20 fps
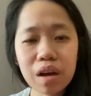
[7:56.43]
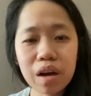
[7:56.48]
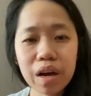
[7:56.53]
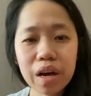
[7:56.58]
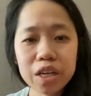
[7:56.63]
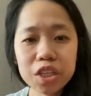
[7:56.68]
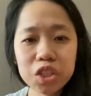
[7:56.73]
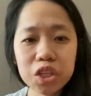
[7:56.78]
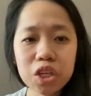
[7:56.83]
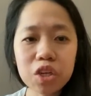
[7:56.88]

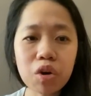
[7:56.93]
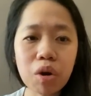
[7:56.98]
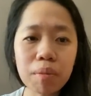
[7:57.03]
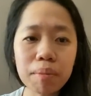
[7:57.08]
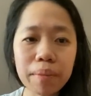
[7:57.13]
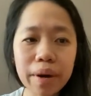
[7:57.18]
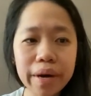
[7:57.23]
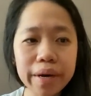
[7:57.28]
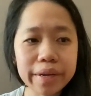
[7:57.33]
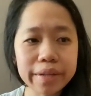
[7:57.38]
actually
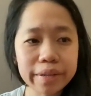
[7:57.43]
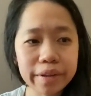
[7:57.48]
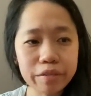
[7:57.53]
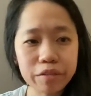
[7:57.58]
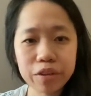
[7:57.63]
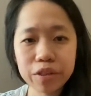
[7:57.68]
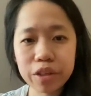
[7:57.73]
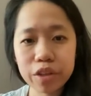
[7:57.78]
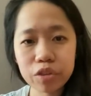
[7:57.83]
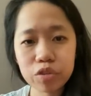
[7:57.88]
combine
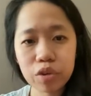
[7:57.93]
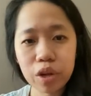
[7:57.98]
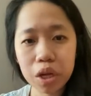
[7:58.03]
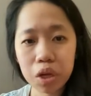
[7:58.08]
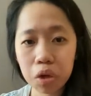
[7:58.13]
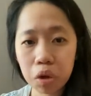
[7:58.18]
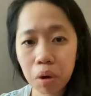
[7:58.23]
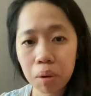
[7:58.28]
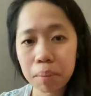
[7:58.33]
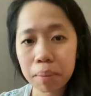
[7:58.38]
everything. So
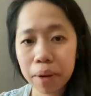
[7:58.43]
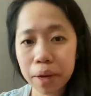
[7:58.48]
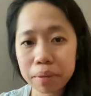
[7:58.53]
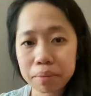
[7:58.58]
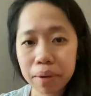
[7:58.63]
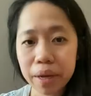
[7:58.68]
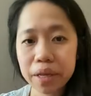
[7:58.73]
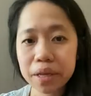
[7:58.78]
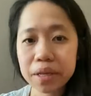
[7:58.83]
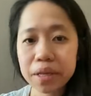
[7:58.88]
I combine
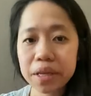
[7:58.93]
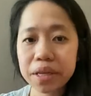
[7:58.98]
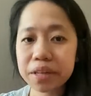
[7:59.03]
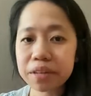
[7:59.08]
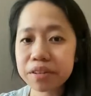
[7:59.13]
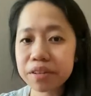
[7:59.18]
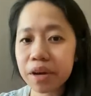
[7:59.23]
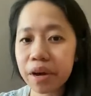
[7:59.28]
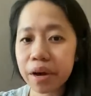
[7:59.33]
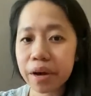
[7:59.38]
my kid
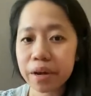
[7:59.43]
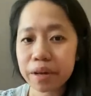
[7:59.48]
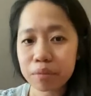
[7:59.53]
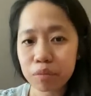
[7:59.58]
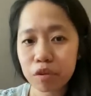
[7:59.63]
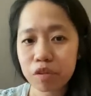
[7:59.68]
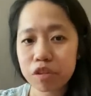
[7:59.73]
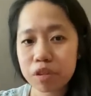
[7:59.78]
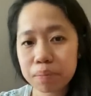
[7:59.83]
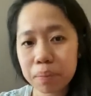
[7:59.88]
time
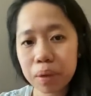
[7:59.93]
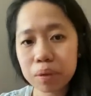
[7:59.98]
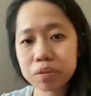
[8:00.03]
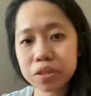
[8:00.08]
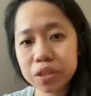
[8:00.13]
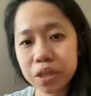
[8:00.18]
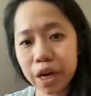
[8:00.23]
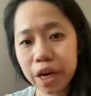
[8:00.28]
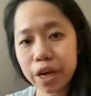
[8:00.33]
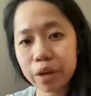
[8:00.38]
with spouse
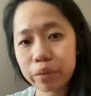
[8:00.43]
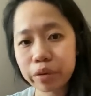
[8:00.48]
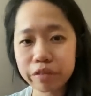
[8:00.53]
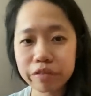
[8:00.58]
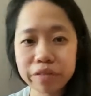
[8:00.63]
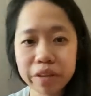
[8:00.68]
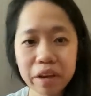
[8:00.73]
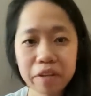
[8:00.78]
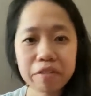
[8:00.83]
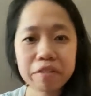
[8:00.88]
time, with
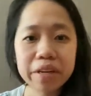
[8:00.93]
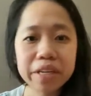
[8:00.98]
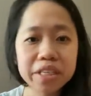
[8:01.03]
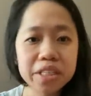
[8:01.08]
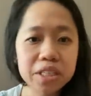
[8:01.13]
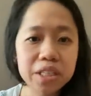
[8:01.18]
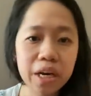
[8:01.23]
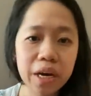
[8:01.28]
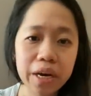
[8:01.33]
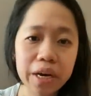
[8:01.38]

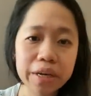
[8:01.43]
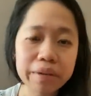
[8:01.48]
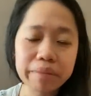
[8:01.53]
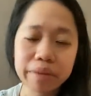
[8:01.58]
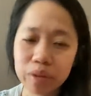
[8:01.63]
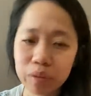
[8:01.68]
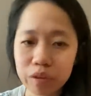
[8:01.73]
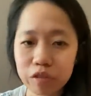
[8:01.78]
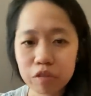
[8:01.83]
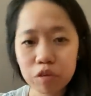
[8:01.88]
Netflix time,
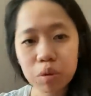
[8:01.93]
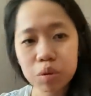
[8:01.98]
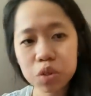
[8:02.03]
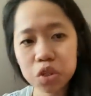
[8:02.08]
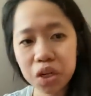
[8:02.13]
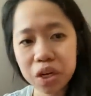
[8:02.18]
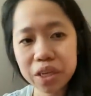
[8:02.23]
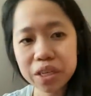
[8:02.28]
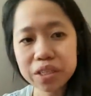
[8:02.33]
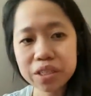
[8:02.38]
and with
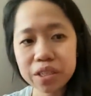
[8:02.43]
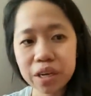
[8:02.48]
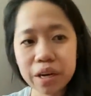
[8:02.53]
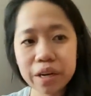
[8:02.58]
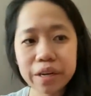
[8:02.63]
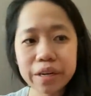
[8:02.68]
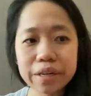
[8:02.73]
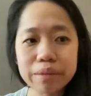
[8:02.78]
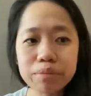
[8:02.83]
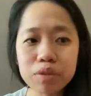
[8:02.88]
crocheting
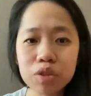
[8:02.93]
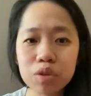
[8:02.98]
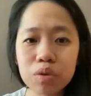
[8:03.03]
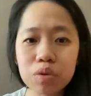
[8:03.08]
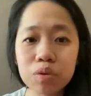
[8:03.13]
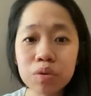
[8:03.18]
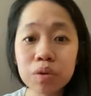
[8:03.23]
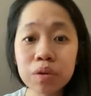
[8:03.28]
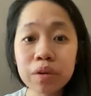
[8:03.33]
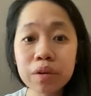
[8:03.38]
time.
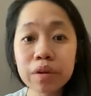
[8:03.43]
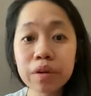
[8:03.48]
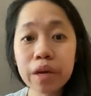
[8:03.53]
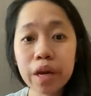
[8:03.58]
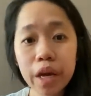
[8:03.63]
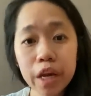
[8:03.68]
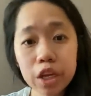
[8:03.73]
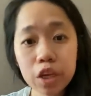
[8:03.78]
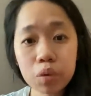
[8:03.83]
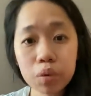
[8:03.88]
So
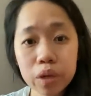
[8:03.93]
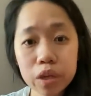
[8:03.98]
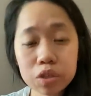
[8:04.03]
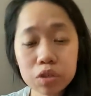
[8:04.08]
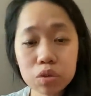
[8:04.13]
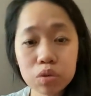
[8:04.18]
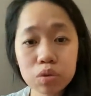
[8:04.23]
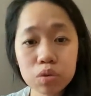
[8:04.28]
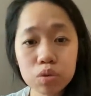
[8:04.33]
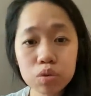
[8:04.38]
anyway,
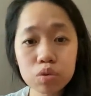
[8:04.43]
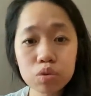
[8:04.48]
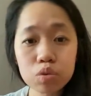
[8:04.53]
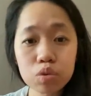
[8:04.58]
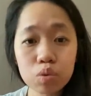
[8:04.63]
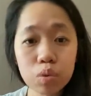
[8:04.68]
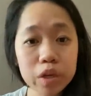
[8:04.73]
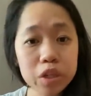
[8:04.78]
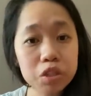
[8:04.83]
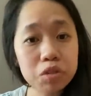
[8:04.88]
so you do
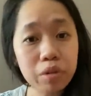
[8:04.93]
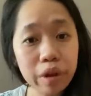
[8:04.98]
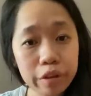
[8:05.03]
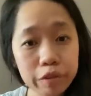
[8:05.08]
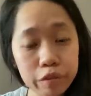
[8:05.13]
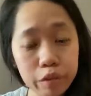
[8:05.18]
what's right